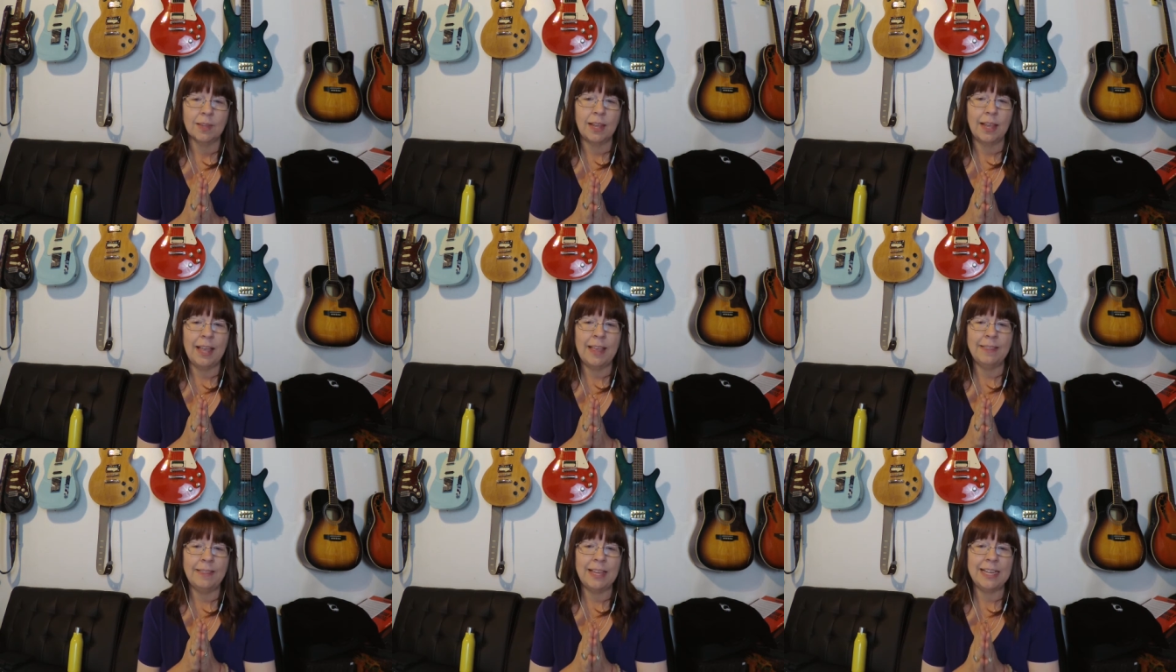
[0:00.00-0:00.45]

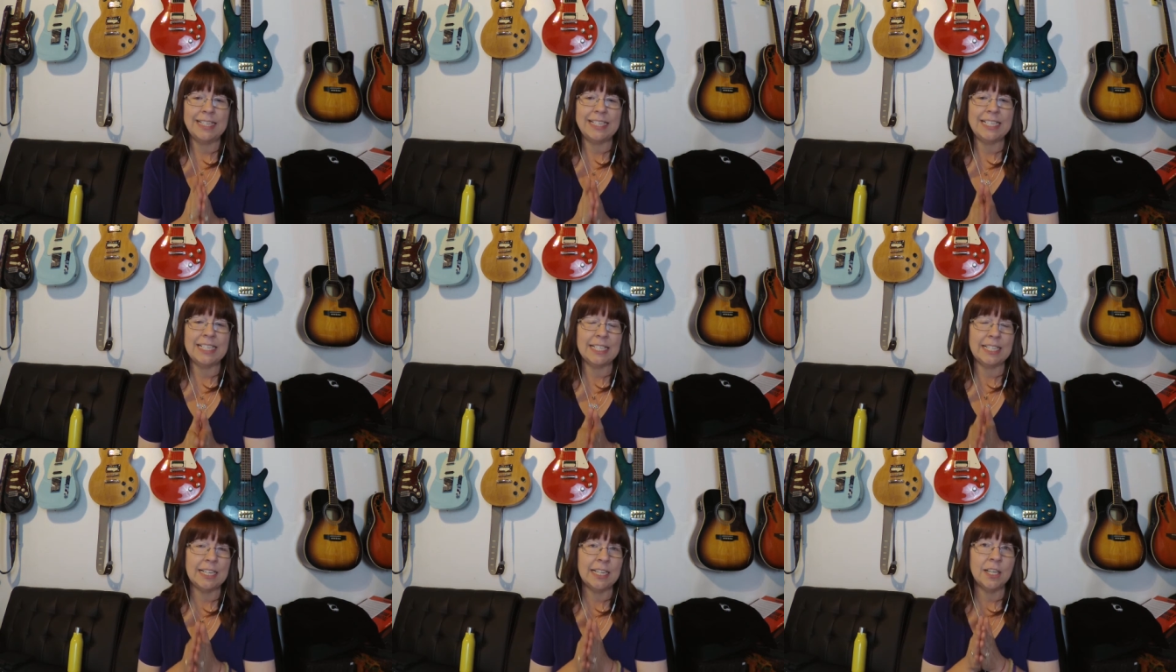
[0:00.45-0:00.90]
And they
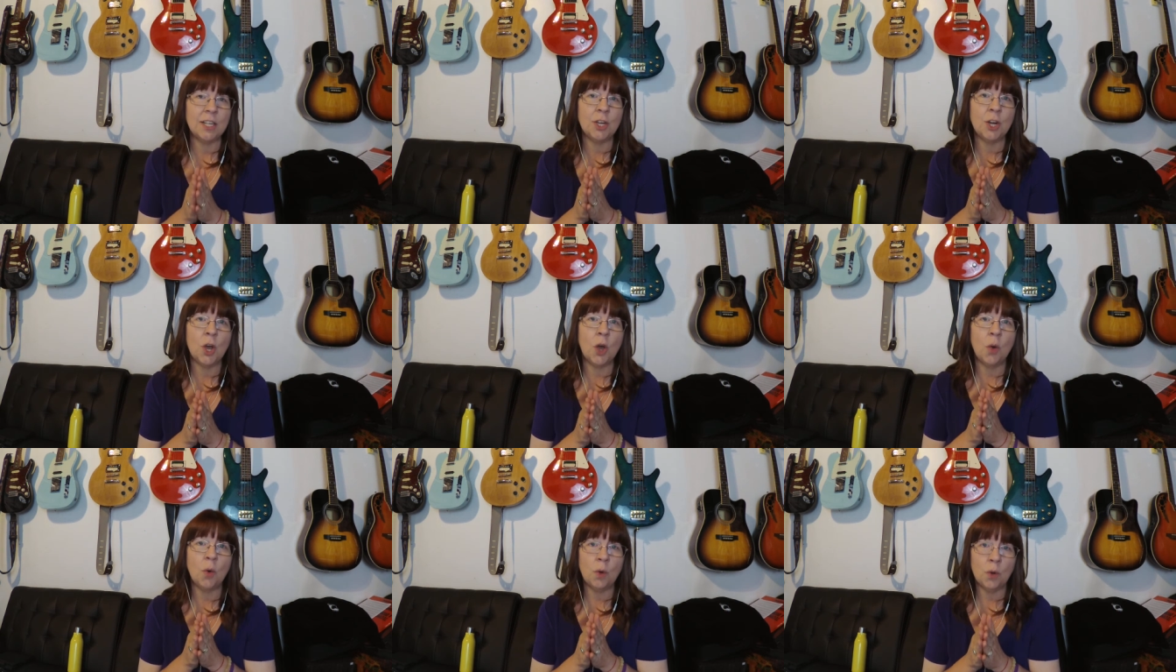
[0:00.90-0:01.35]
didn't
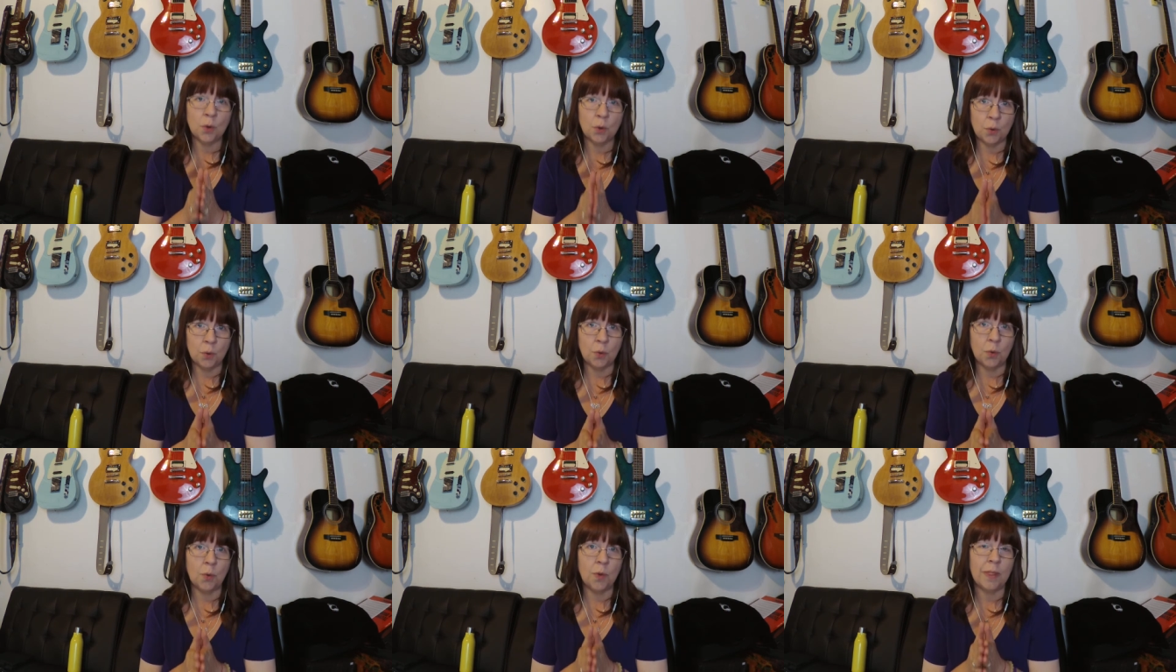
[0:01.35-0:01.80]
know
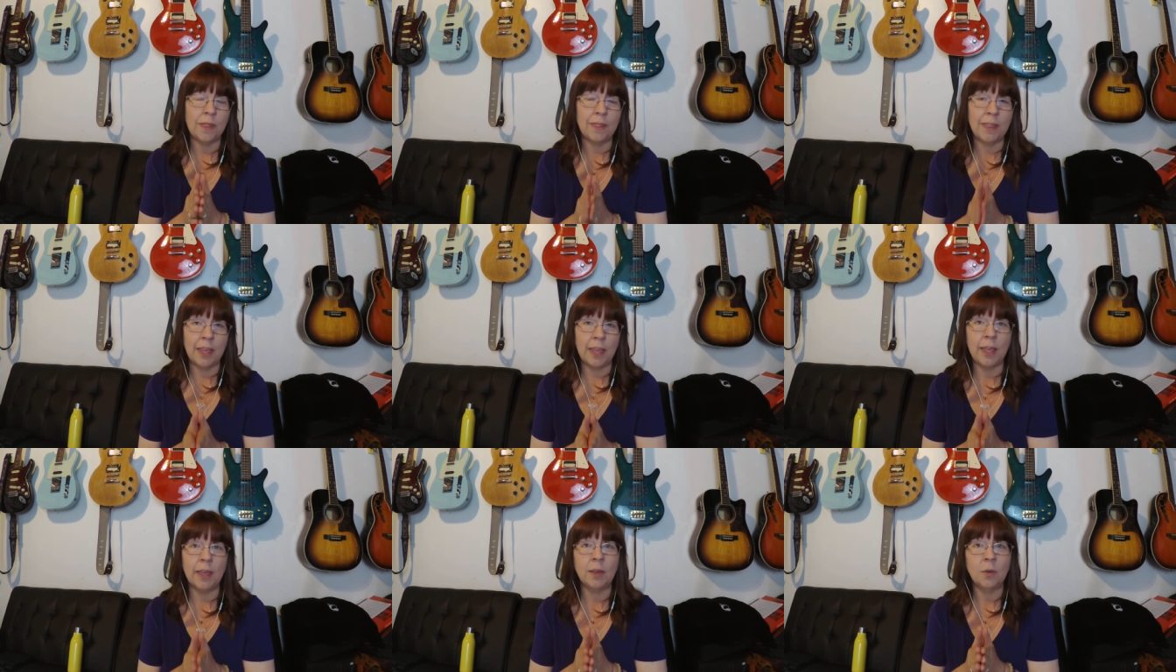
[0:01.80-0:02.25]
who
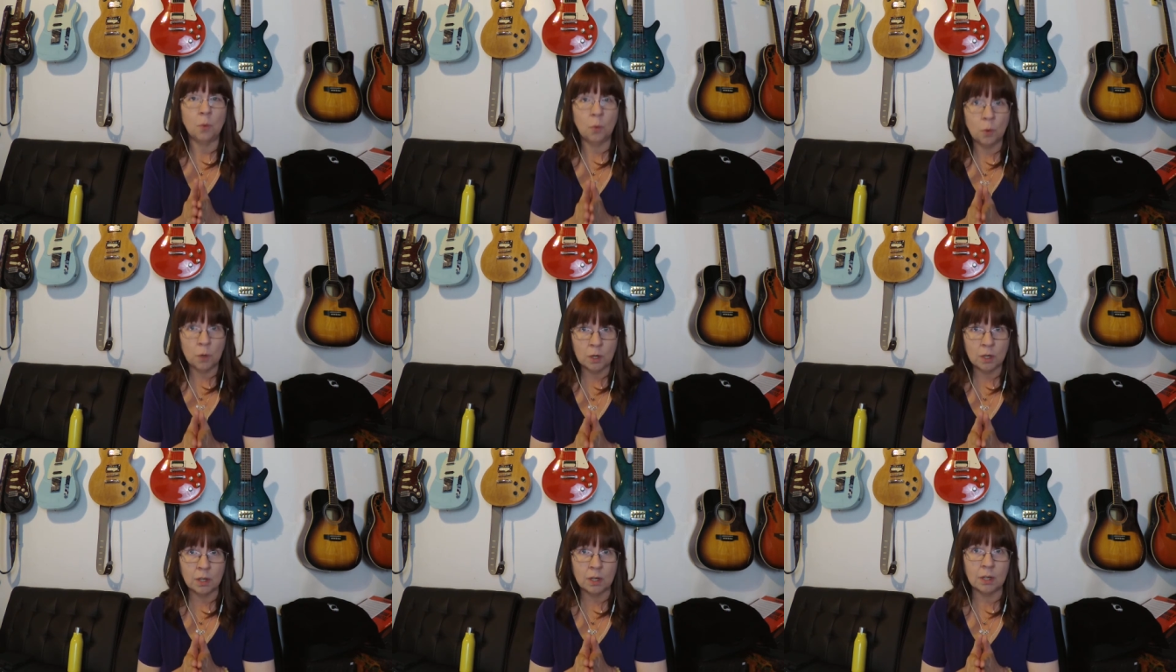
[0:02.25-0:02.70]
they
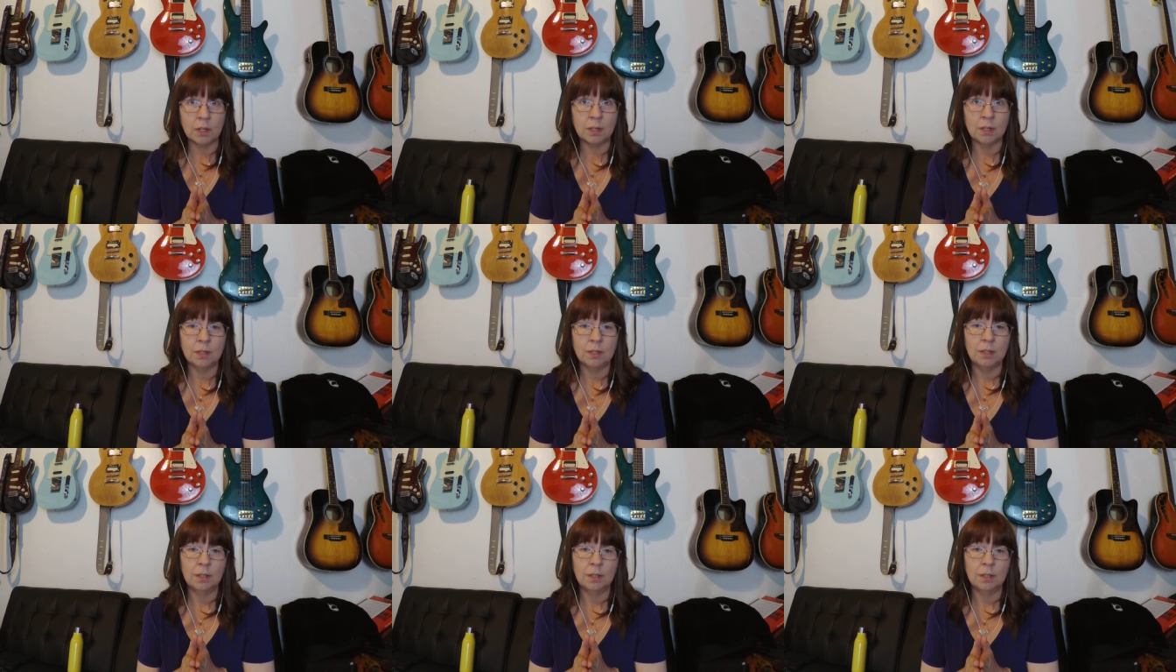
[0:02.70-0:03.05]
were